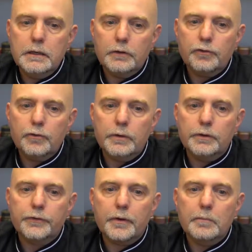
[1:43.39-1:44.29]
issue
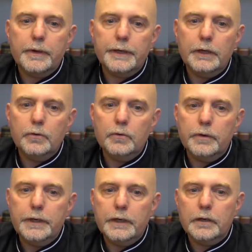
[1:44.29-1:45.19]
in somebody
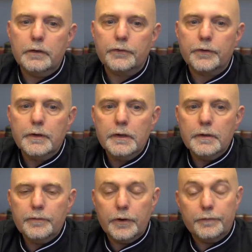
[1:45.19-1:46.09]
who is
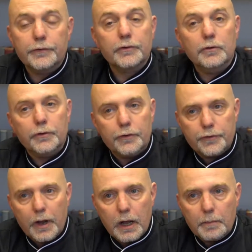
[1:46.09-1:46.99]
very physical in their
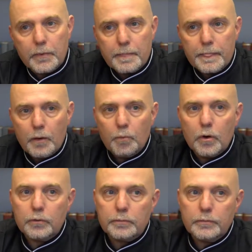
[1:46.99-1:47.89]
job,
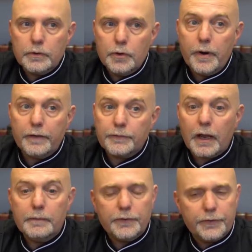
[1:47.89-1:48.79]
well, you have
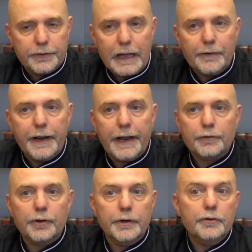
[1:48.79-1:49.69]
time to sit down and
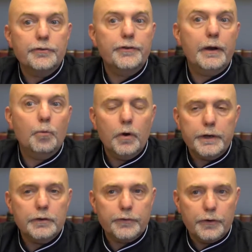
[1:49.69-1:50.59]
actually understand
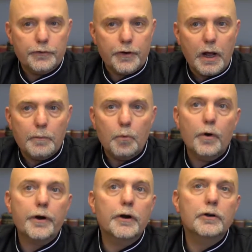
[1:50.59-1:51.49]
what is their job,
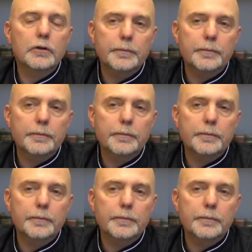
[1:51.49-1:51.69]
what are your